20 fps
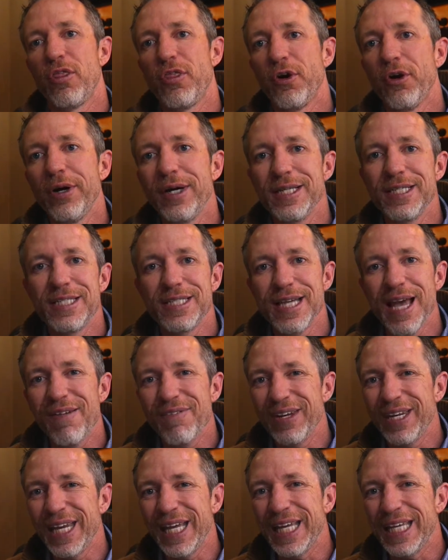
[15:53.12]

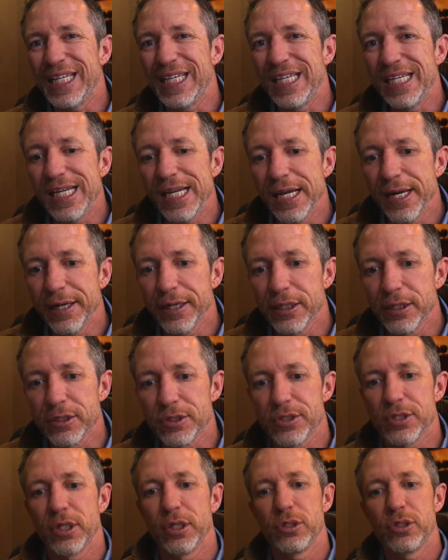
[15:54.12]
37
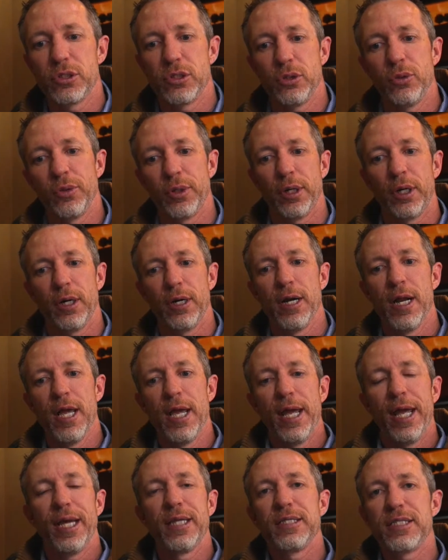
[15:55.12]
years sooner
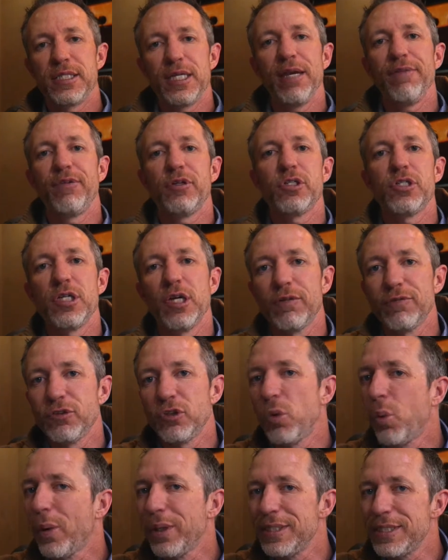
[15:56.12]
and save yourself
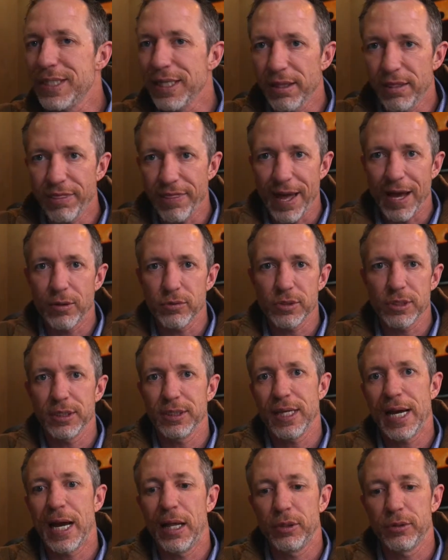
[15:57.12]

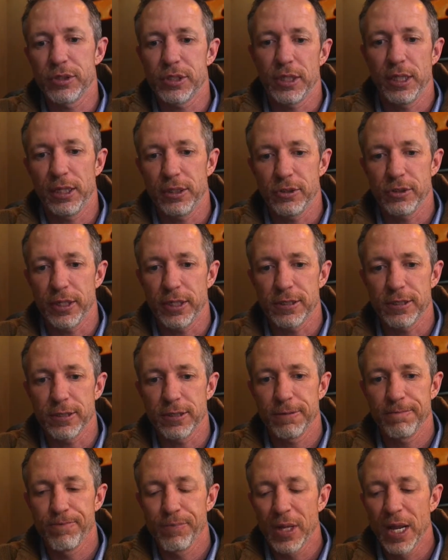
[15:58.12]
$20,000 in
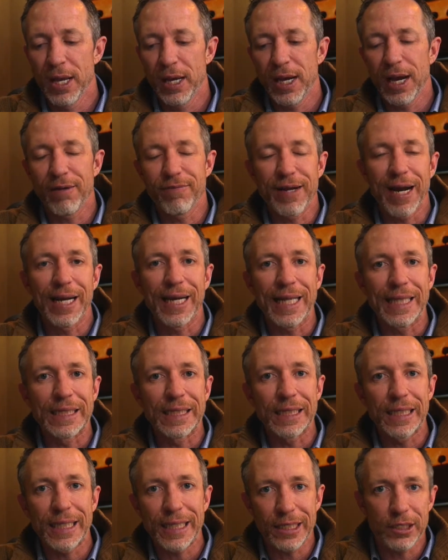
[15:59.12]
interest. I've got a
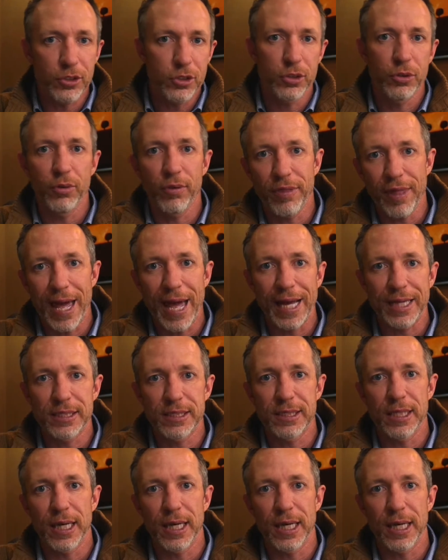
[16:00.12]
link to that